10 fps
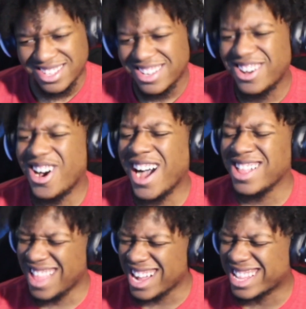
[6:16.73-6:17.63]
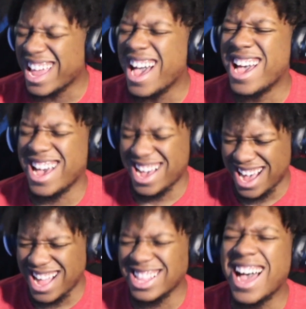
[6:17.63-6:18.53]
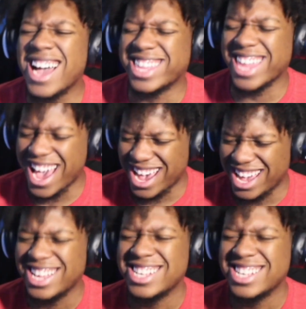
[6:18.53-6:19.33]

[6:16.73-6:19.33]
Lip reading: Oh, I like that. I like that.